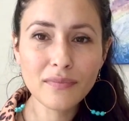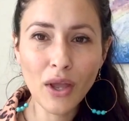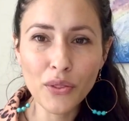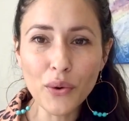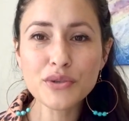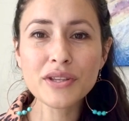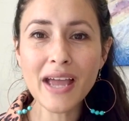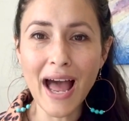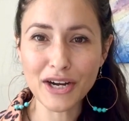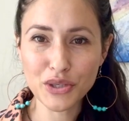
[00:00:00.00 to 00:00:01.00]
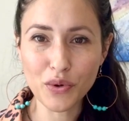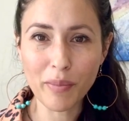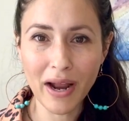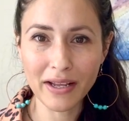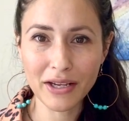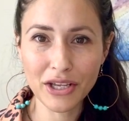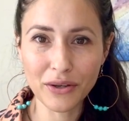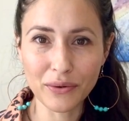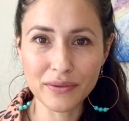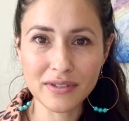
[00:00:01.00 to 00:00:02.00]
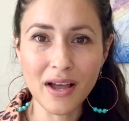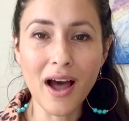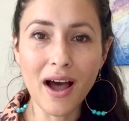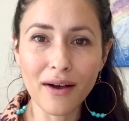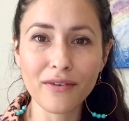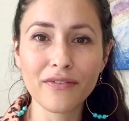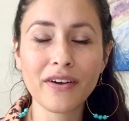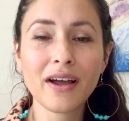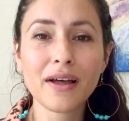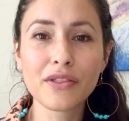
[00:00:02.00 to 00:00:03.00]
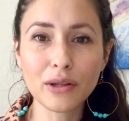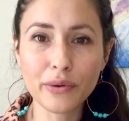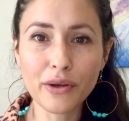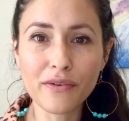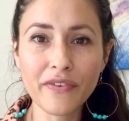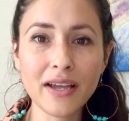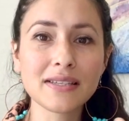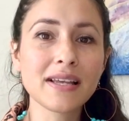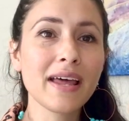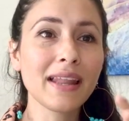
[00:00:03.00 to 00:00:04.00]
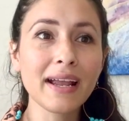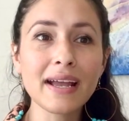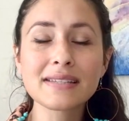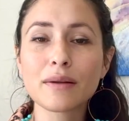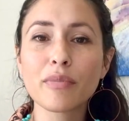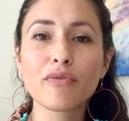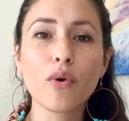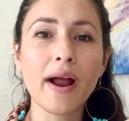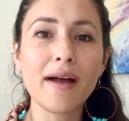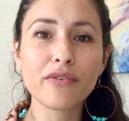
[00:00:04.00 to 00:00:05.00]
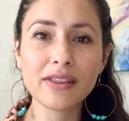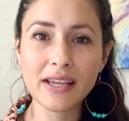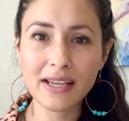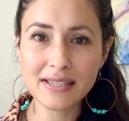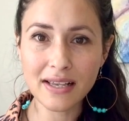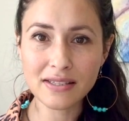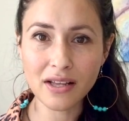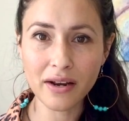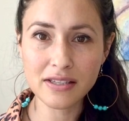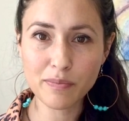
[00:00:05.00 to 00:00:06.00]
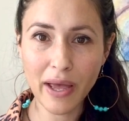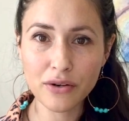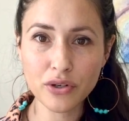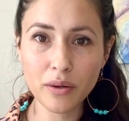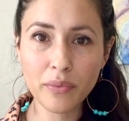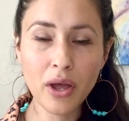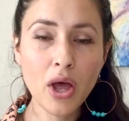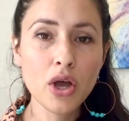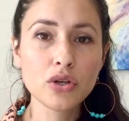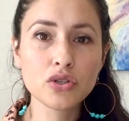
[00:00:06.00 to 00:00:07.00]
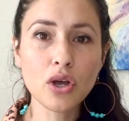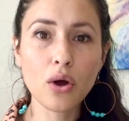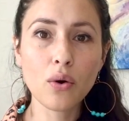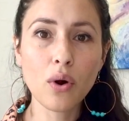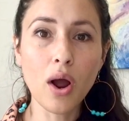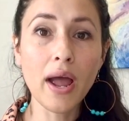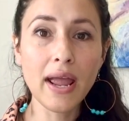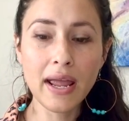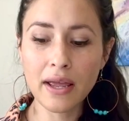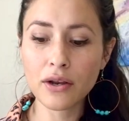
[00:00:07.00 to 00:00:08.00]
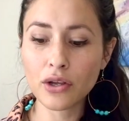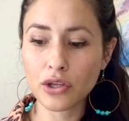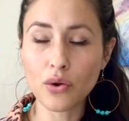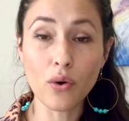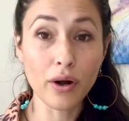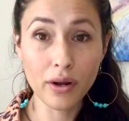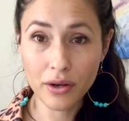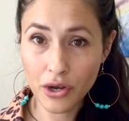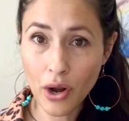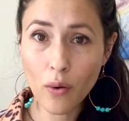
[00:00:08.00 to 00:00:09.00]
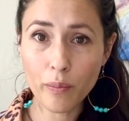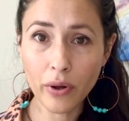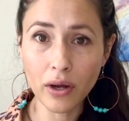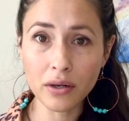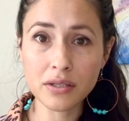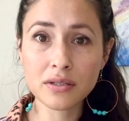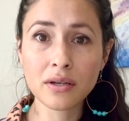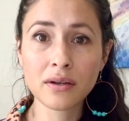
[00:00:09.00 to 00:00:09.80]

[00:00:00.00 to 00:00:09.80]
those are the actual body cues of the luteal phase. And like I said before, everything exists on a spectrum. So in your notebooks,